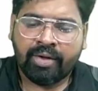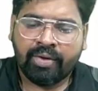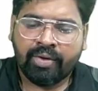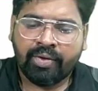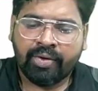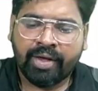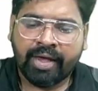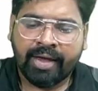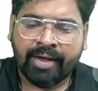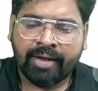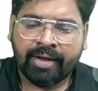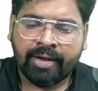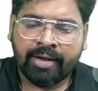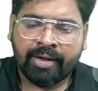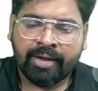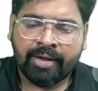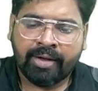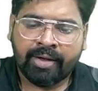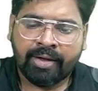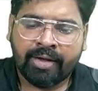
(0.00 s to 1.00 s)
okay,
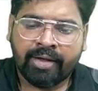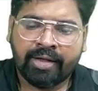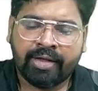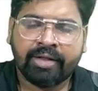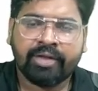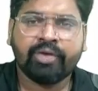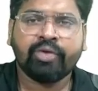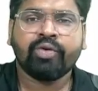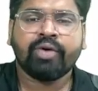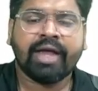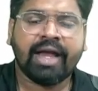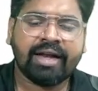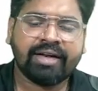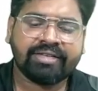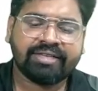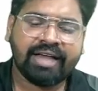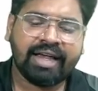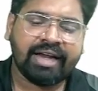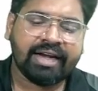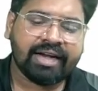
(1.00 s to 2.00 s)
you can
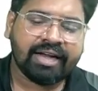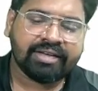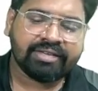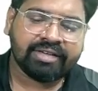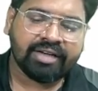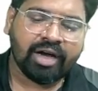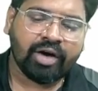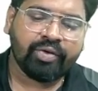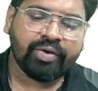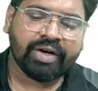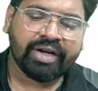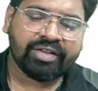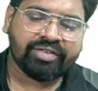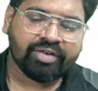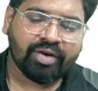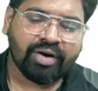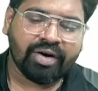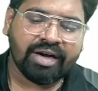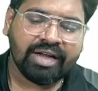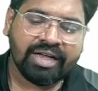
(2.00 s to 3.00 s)
say it as, now it is
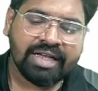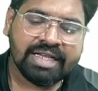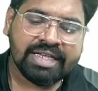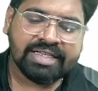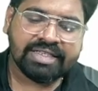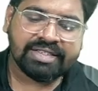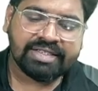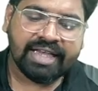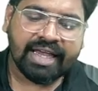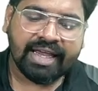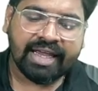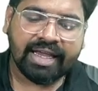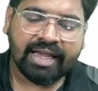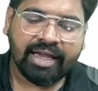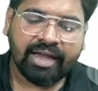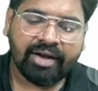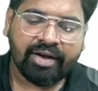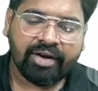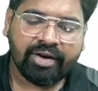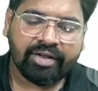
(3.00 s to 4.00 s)
called
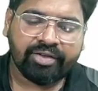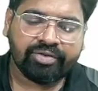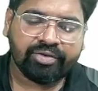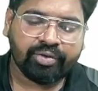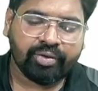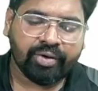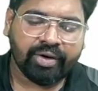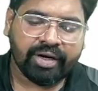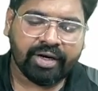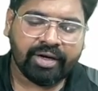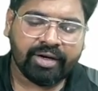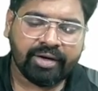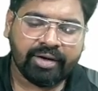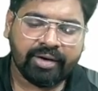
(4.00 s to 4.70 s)
secondary Sjogren.